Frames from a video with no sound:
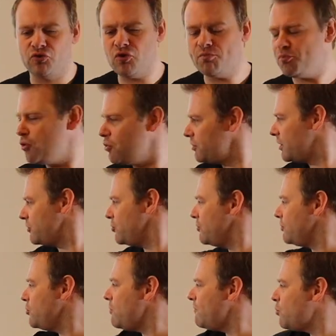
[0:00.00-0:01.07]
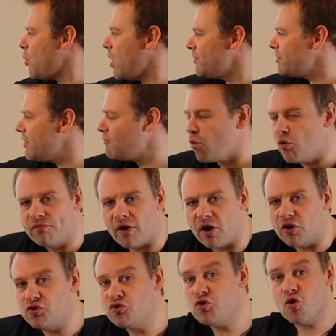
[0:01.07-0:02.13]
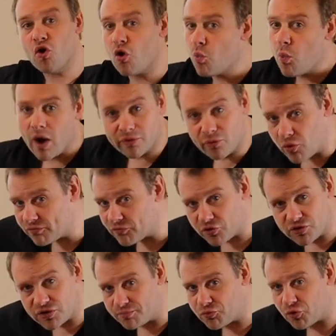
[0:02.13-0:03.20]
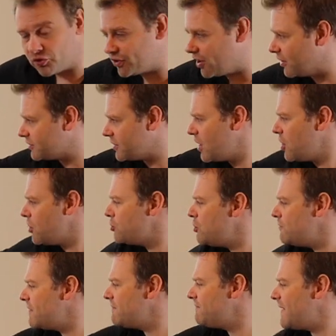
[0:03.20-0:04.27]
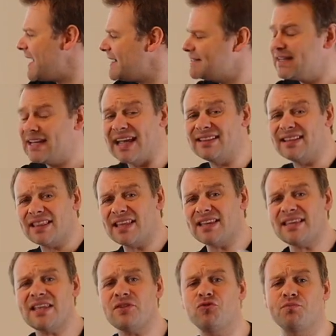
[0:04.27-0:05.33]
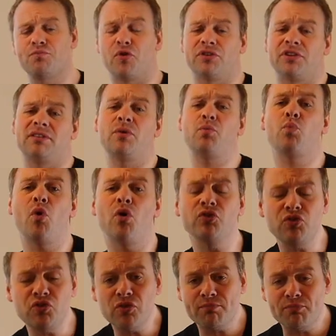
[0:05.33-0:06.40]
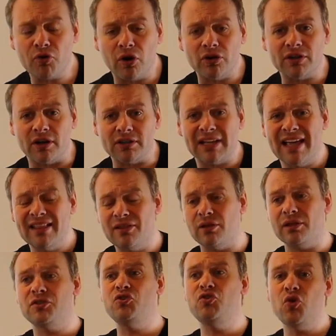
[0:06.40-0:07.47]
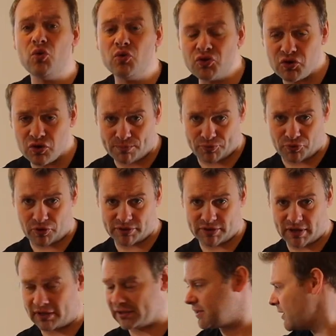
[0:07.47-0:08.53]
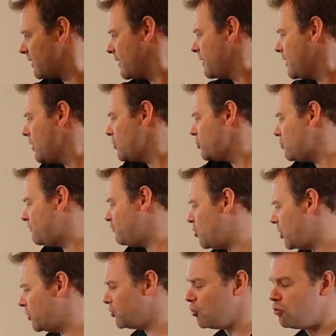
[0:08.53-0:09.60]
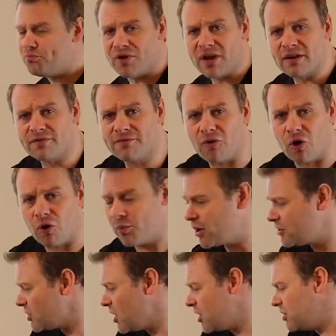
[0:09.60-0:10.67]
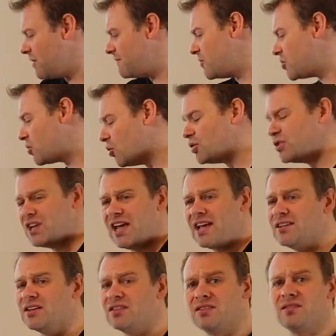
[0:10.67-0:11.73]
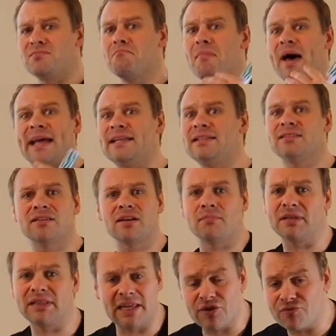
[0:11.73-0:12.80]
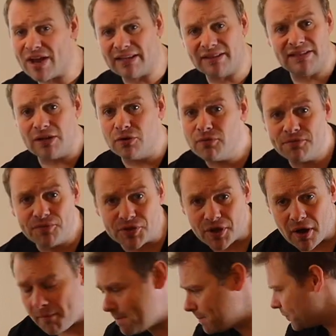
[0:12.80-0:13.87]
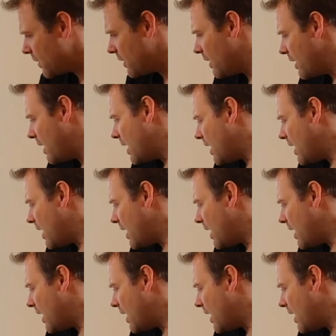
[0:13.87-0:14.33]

You put the, you, you've won them over. You're won over on your product. You've investigated that they need your product. They want your product. They'll use your product. You've put a no-brainer forward. You've negotiated a mind-numbingly great deal for them.